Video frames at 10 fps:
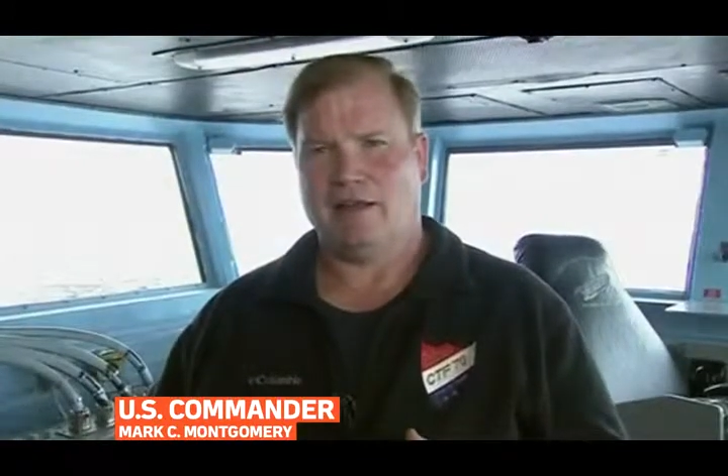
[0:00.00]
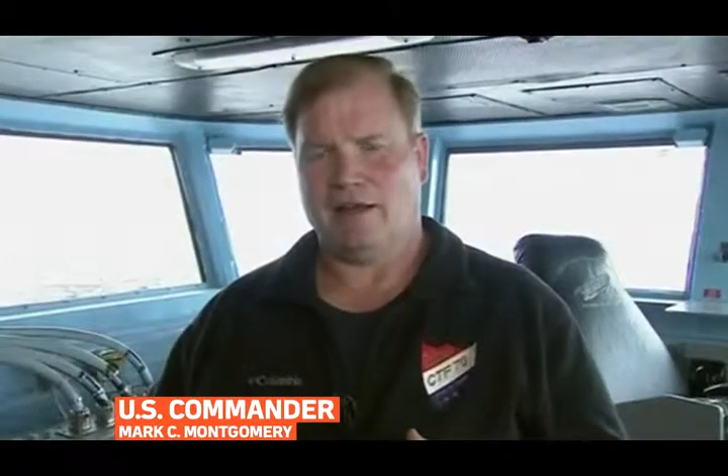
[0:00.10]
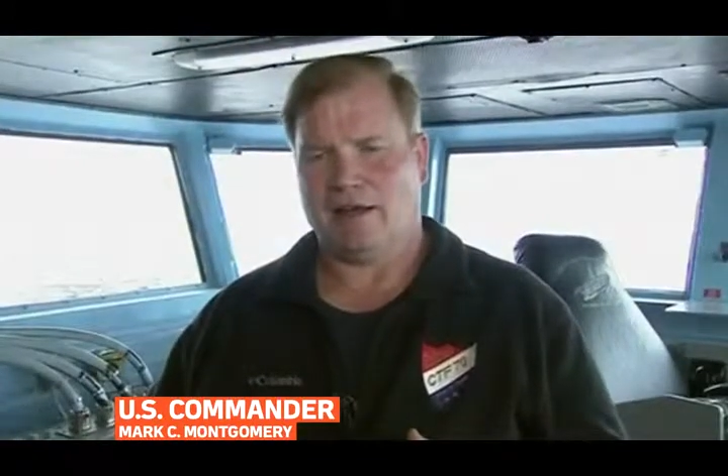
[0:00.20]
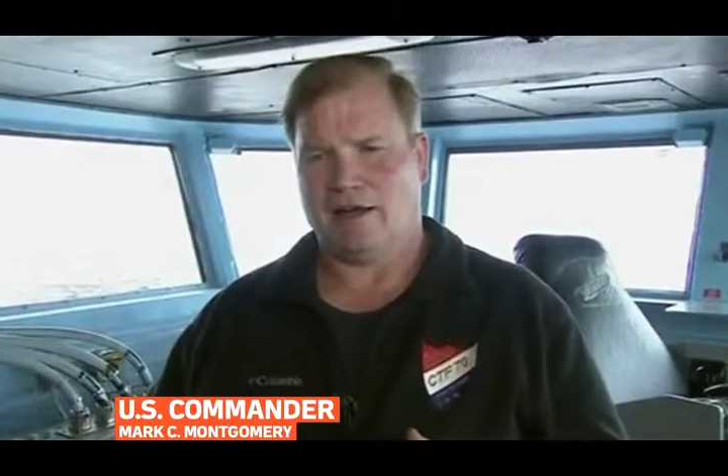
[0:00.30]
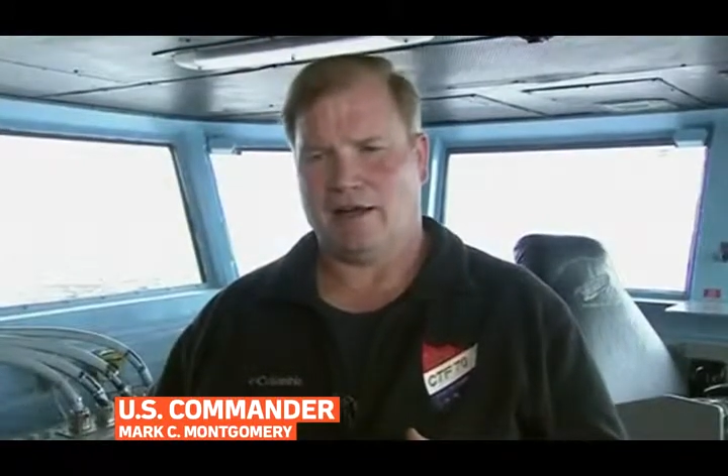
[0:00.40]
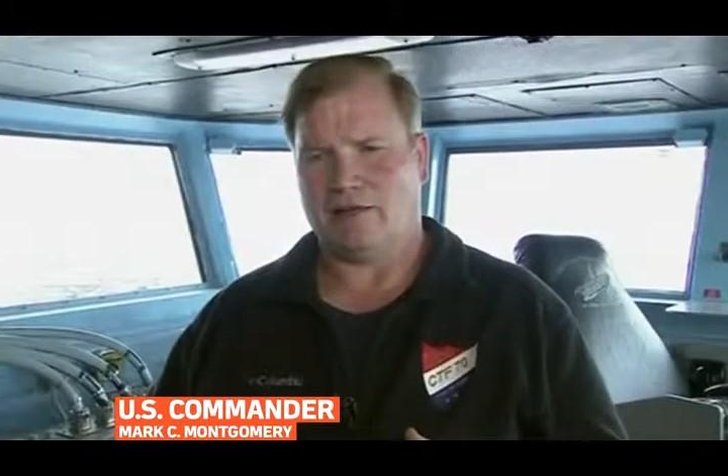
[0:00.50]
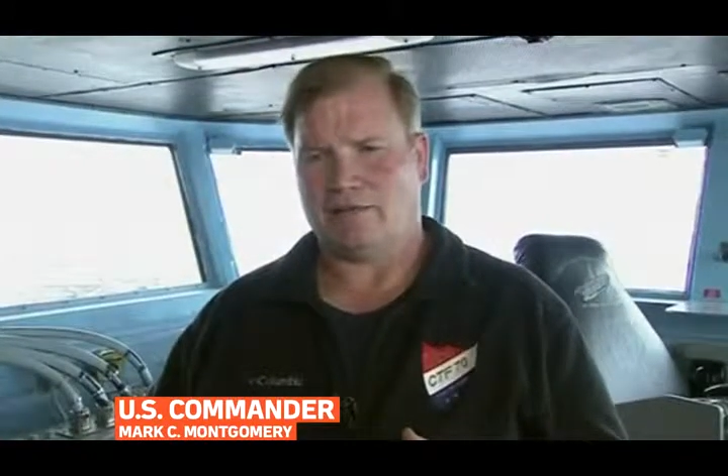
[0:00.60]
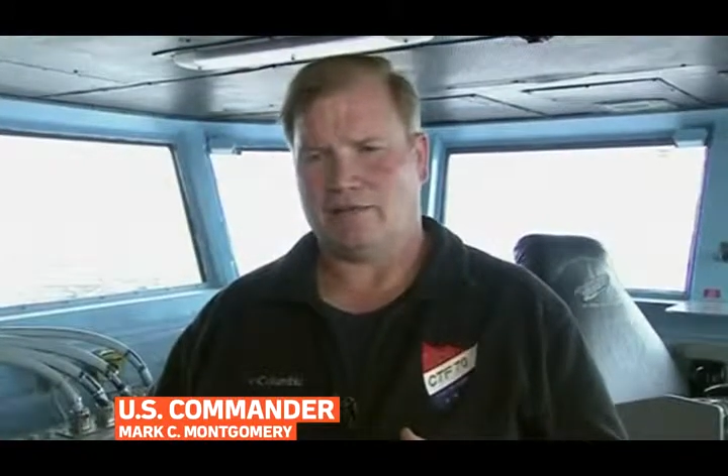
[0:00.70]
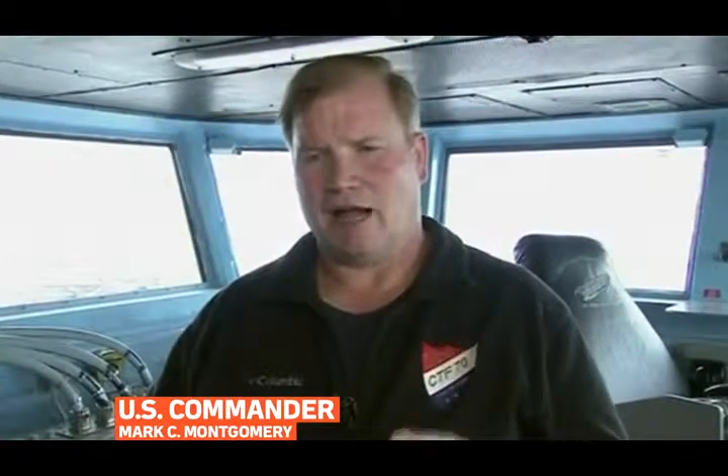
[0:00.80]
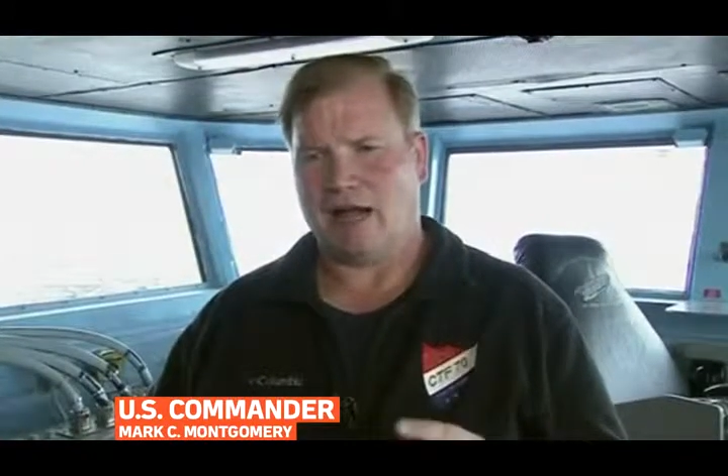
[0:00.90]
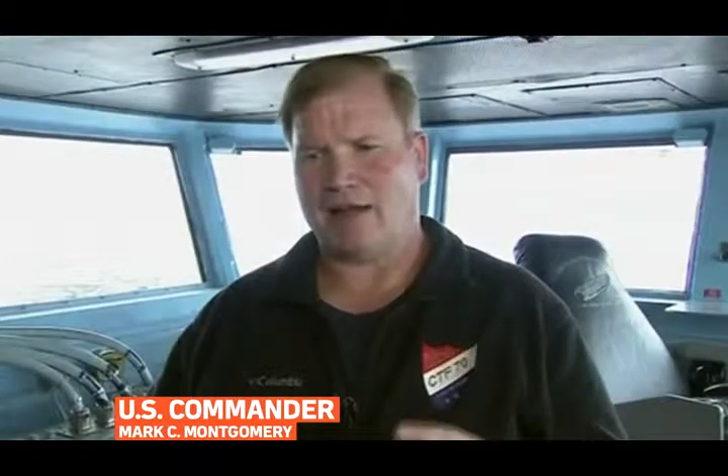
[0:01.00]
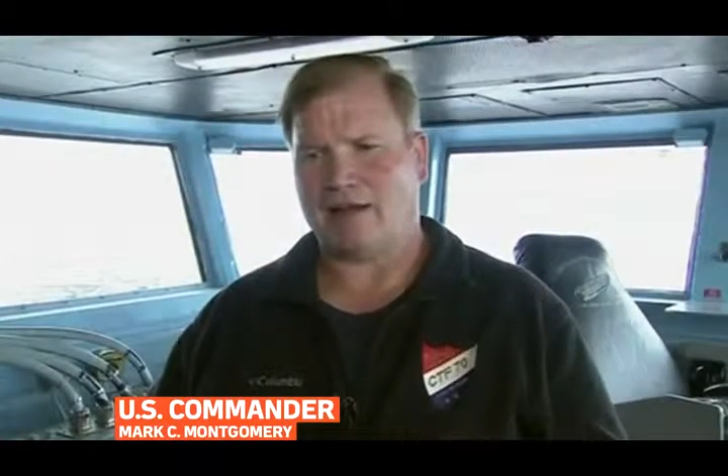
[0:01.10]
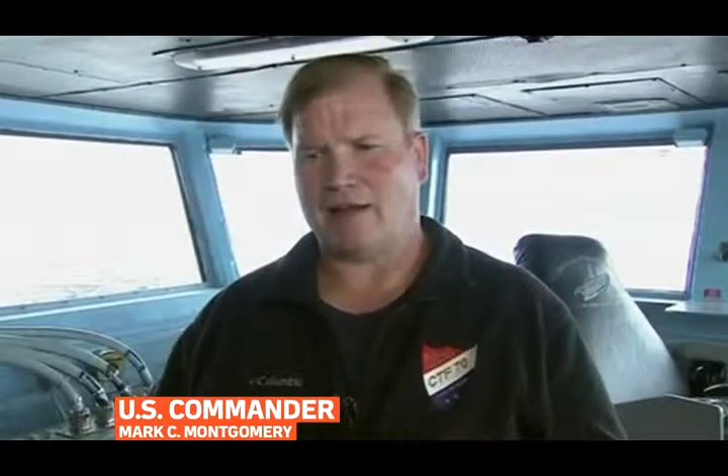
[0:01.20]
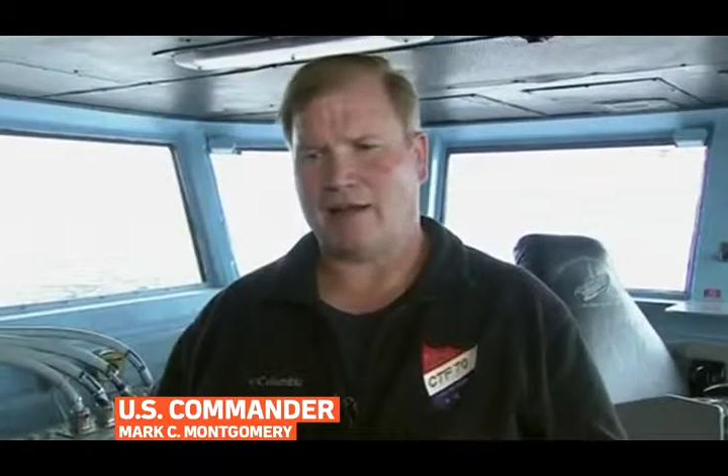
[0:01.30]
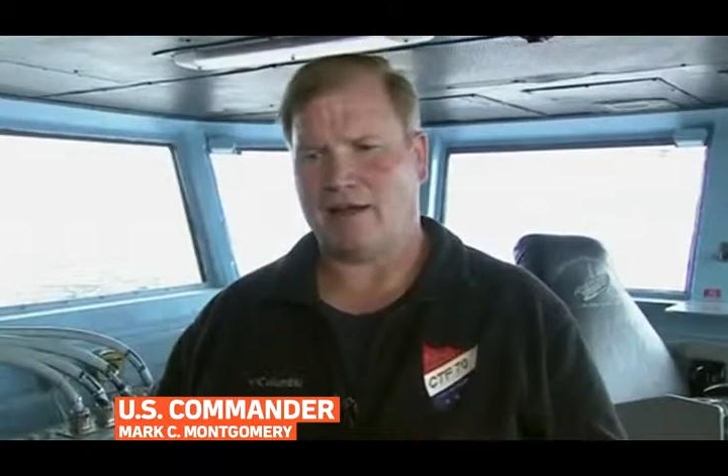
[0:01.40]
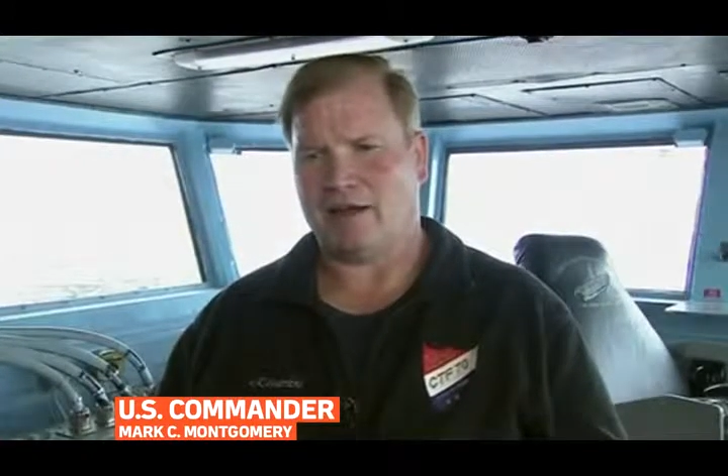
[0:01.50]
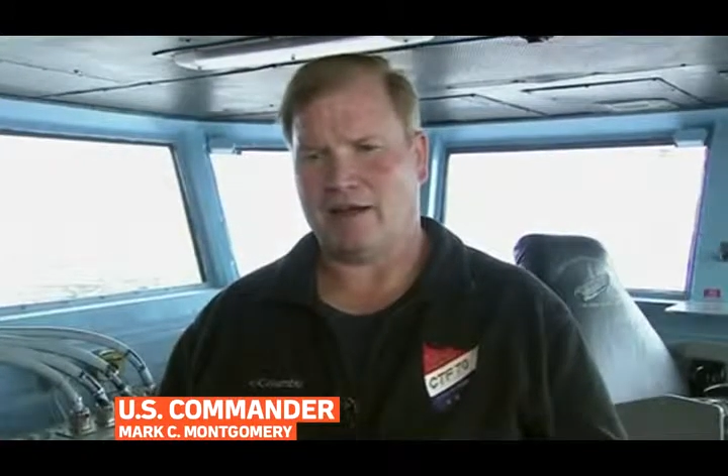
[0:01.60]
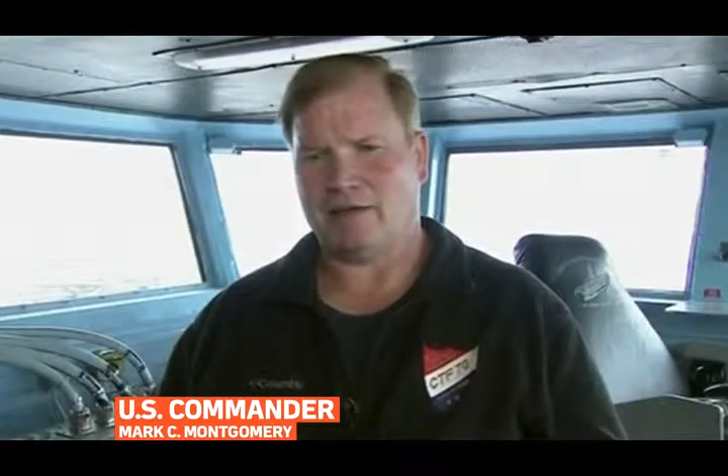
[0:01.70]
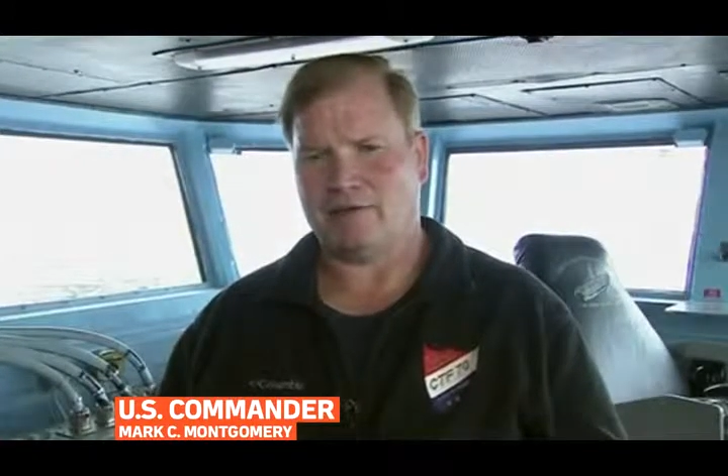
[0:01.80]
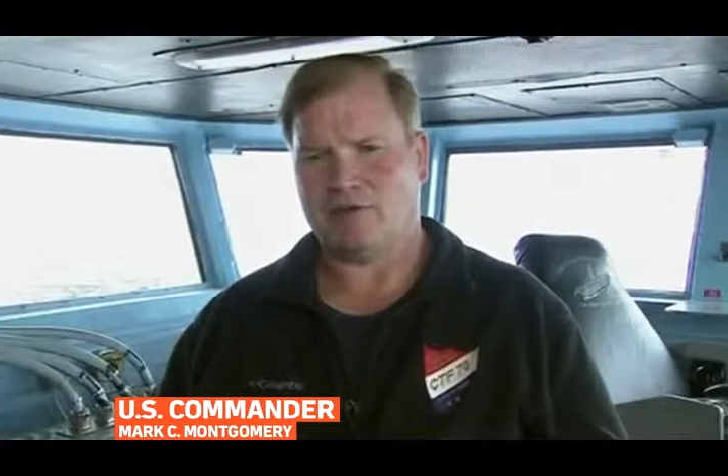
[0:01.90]
a uh, highly
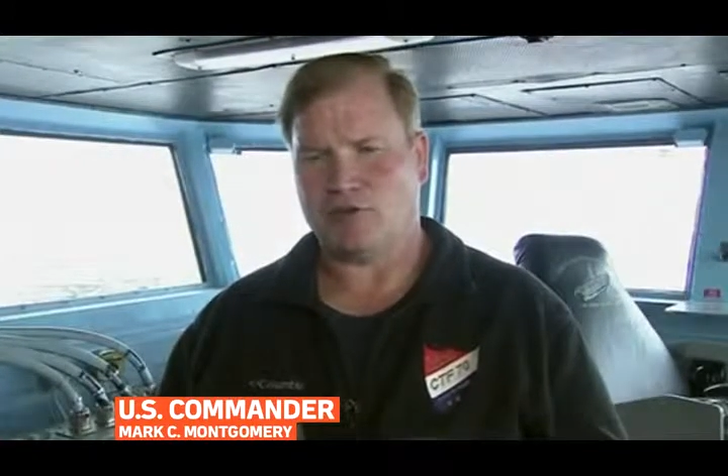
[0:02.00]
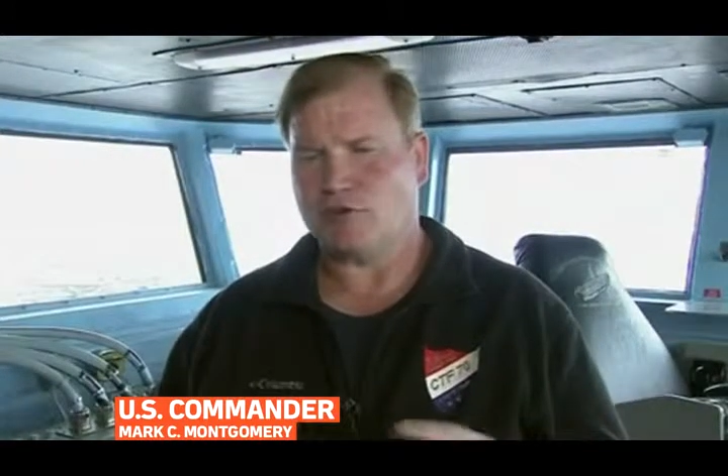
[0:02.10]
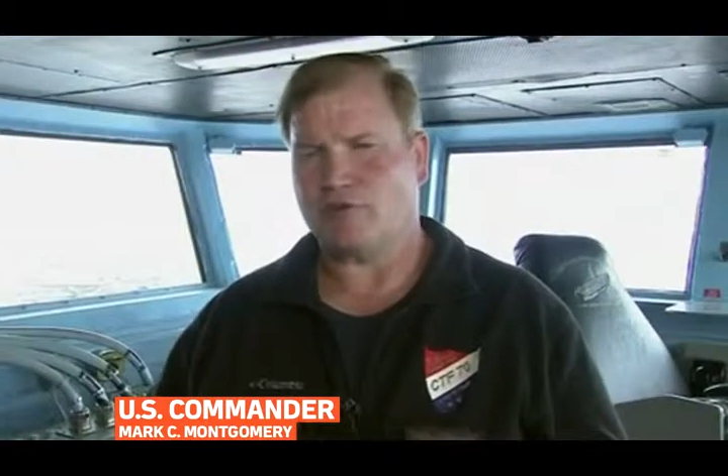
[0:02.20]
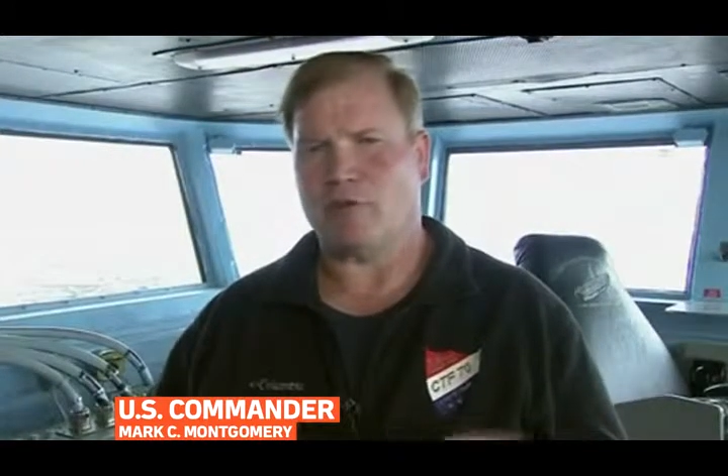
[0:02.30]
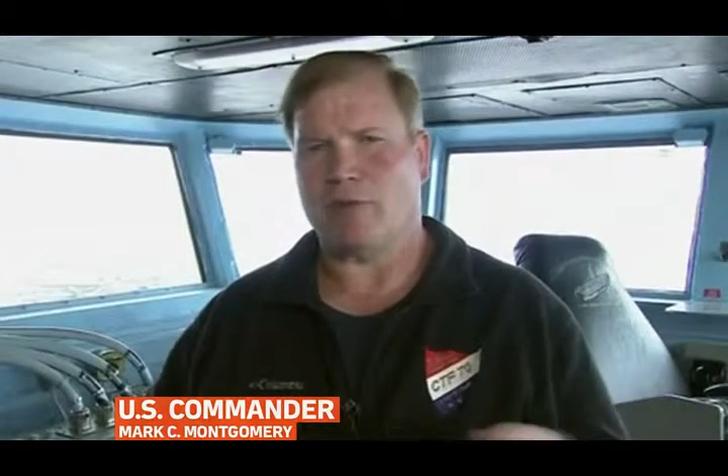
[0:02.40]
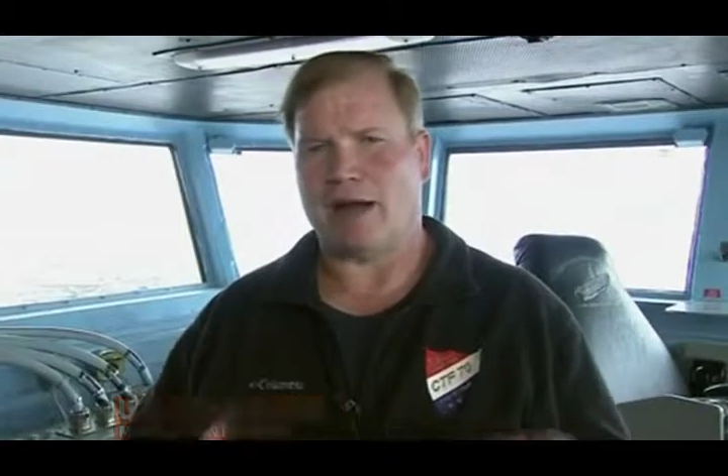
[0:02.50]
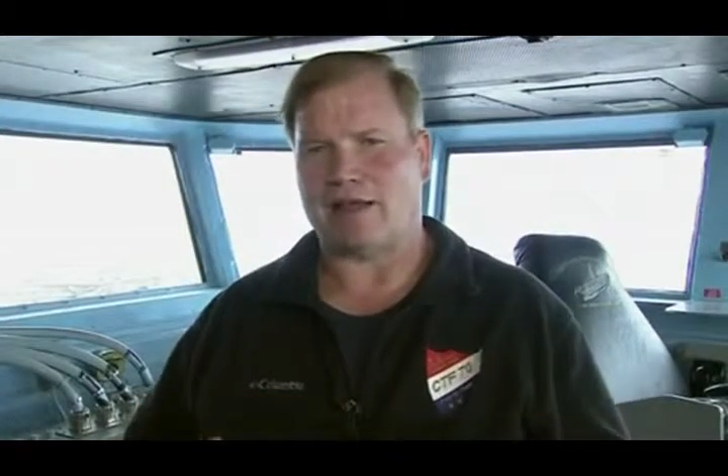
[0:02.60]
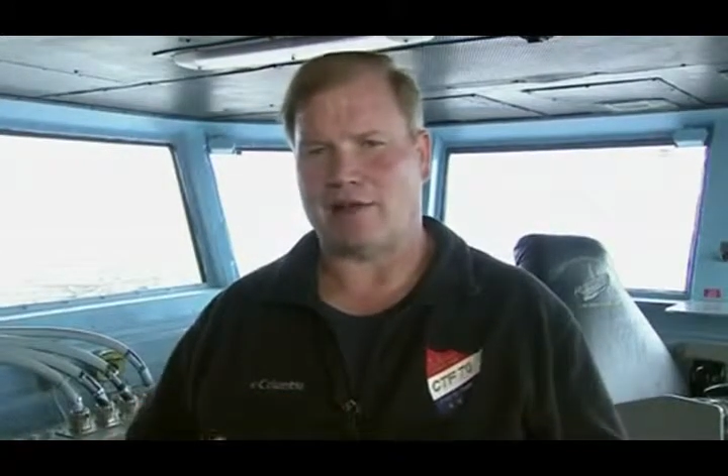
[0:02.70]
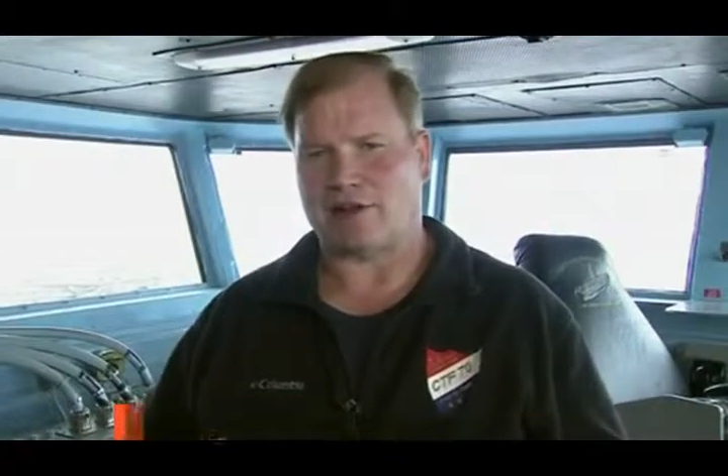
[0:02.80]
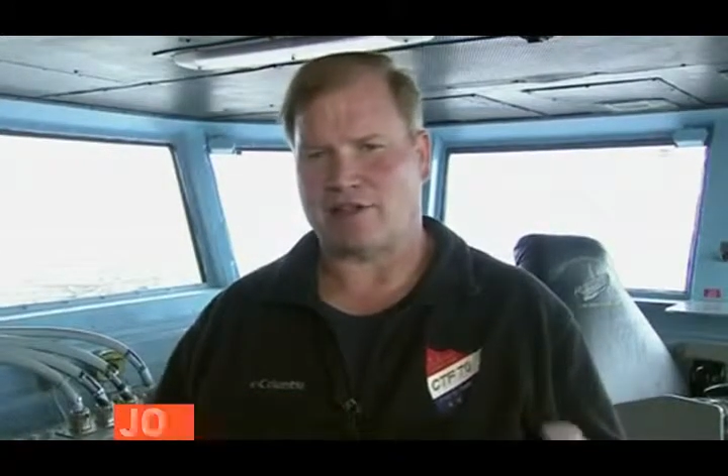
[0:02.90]
uh, useful bilateral